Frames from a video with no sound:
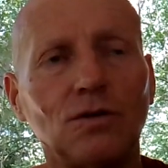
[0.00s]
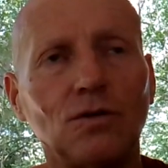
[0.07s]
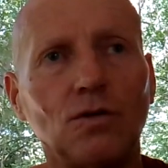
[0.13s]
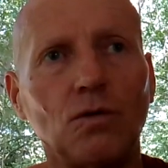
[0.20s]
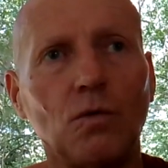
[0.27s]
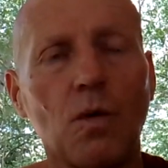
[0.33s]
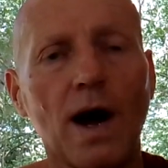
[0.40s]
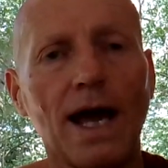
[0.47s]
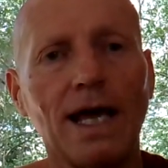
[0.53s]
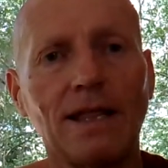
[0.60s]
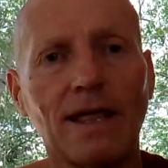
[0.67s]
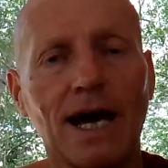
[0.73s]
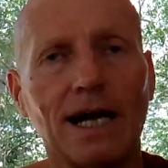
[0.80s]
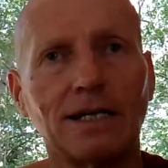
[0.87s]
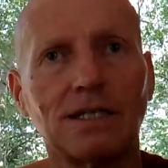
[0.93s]
the way
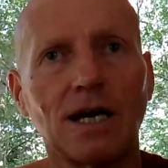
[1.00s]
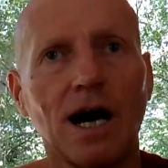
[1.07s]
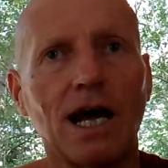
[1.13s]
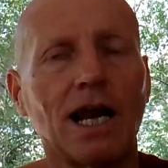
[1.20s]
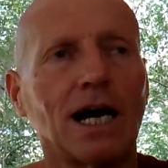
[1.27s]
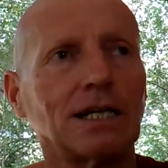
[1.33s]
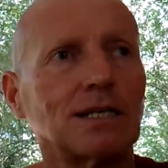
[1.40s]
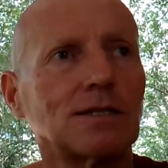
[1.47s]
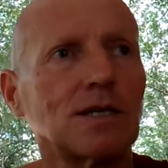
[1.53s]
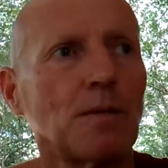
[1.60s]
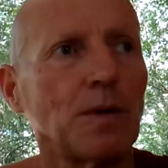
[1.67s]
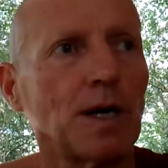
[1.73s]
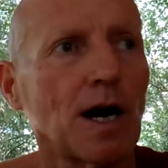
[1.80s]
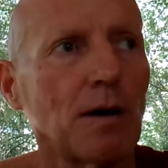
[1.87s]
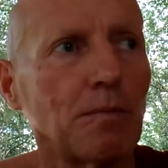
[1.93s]
that I like to
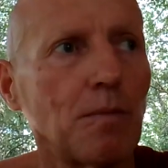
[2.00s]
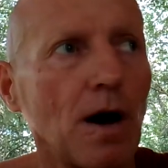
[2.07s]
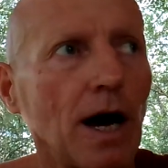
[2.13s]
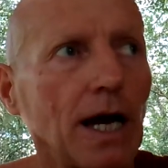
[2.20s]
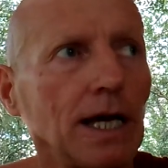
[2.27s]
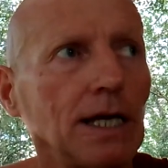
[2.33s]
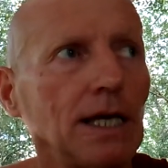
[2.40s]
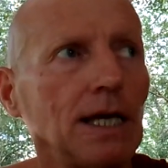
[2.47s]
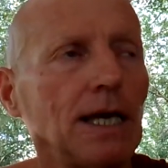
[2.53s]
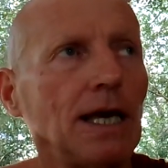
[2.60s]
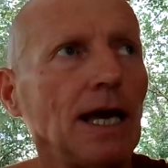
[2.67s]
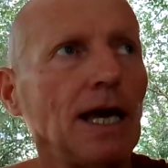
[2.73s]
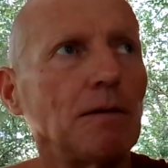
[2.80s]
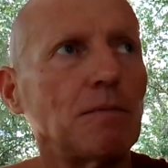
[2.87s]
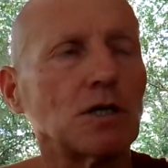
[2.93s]
sum it up by,
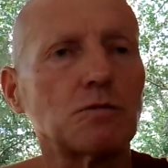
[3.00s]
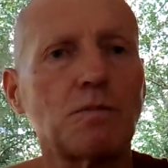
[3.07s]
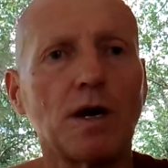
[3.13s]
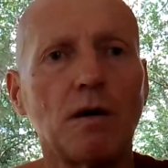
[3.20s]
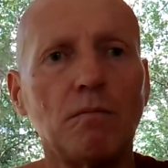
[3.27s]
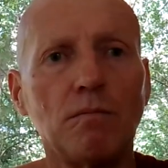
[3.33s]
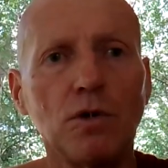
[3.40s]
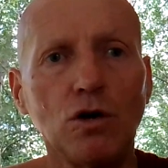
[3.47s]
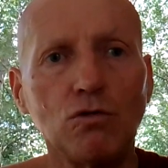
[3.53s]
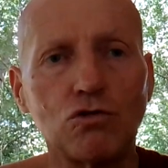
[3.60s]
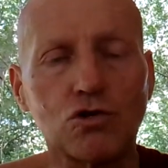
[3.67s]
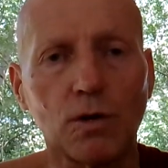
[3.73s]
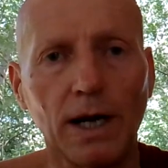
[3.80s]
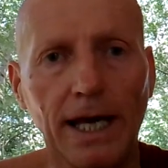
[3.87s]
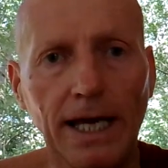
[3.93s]
it must be a
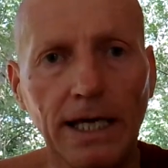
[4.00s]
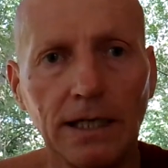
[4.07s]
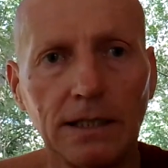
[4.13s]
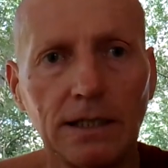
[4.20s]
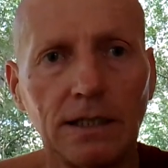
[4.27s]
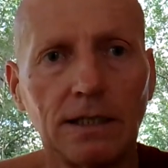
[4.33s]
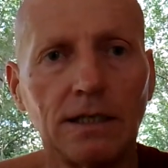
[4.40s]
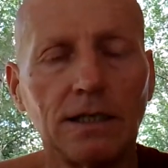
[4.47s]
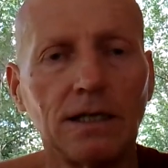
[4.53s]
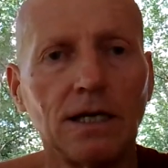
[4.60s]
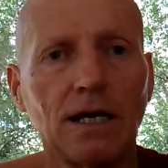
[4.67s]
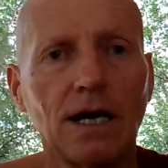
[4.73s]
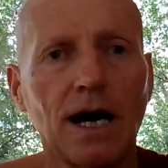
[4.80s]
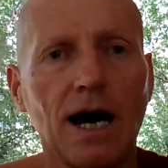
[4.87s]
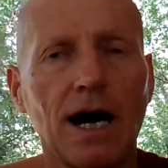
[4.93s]
mutually
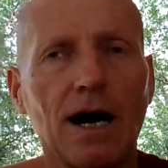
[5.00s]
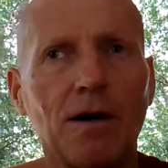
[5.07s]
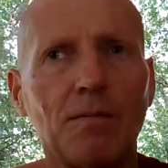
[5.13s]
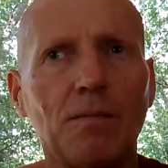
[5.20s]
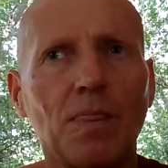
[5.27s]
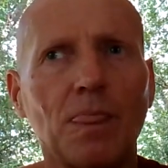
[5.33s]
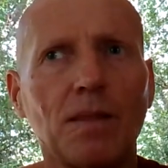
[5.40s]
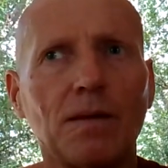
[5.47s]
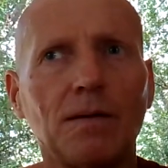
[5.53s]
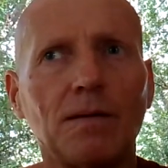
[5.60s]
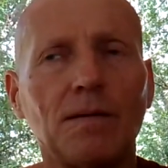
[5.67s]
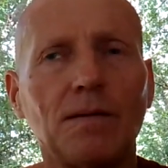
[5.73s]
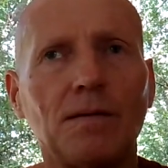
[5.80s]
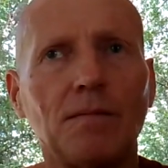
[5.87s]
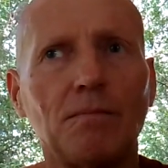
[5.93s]

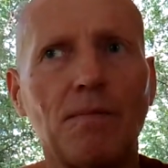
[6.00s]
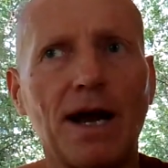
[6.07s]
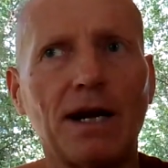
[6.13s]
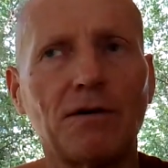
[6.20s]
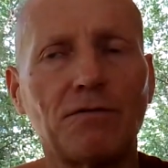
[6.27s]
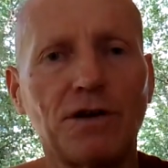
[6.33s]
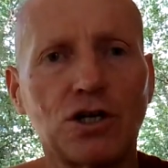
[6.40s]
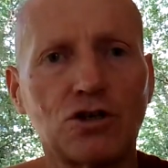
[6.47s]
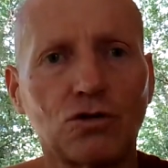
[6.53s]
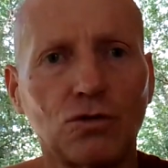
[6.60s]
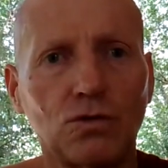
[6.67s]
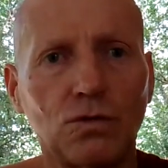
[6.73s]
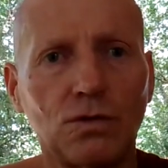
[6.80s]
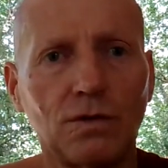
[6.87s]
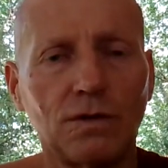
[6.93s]

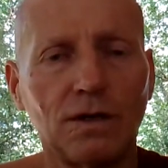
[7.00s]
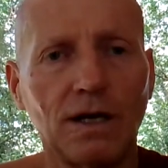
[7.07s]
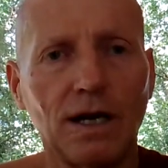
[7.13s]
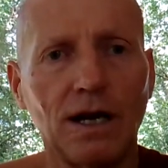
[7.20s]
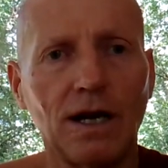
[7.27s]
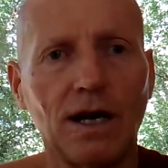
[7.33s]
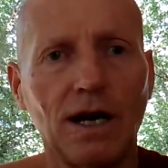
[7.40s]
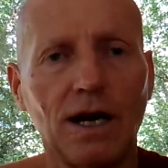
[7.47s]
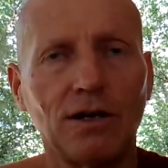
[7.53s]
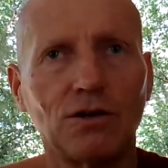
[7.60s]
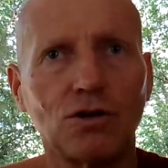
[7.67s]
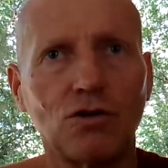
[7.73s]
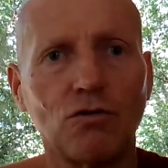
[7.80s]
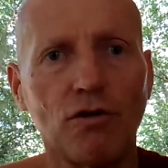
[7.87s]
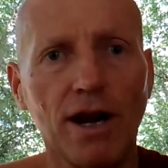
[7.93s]
beneficial and
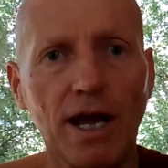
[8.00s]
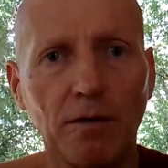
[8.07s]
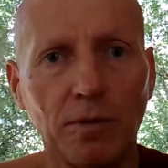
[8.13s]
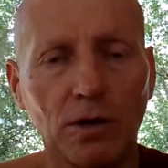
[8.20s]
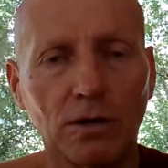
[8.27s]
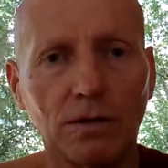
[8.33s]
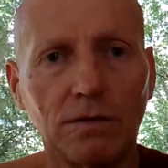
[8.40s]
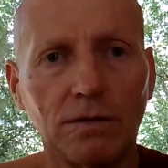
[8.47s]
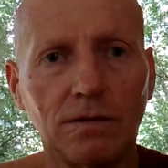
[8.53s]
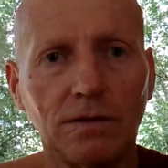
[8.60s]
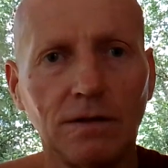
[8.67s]
agreeable